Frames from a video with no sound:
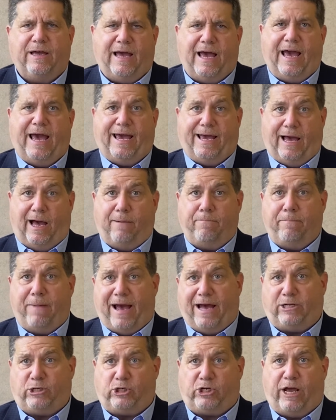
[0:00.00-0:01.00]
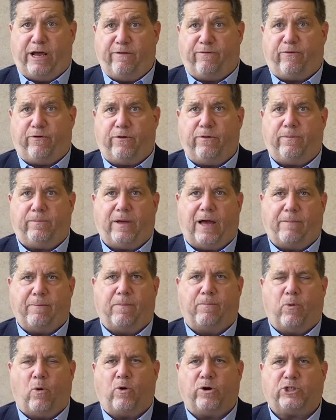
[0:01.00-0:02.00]
Hey, I'm Matt Schaffer. I'm a
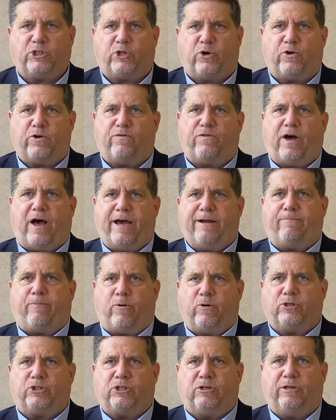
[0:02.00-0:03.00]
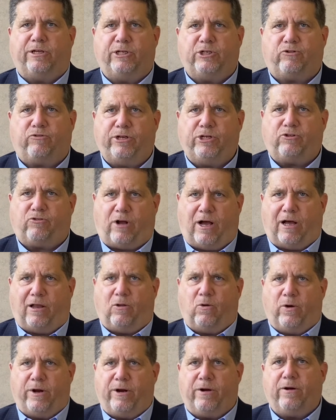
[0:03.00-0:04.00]
board-certified personal injury
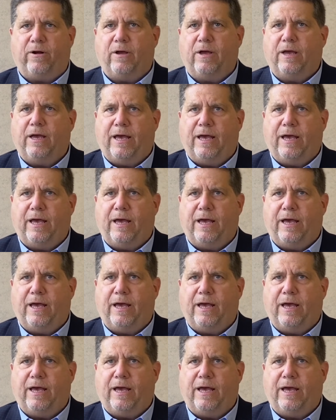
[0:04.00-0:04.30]
trial lawyer,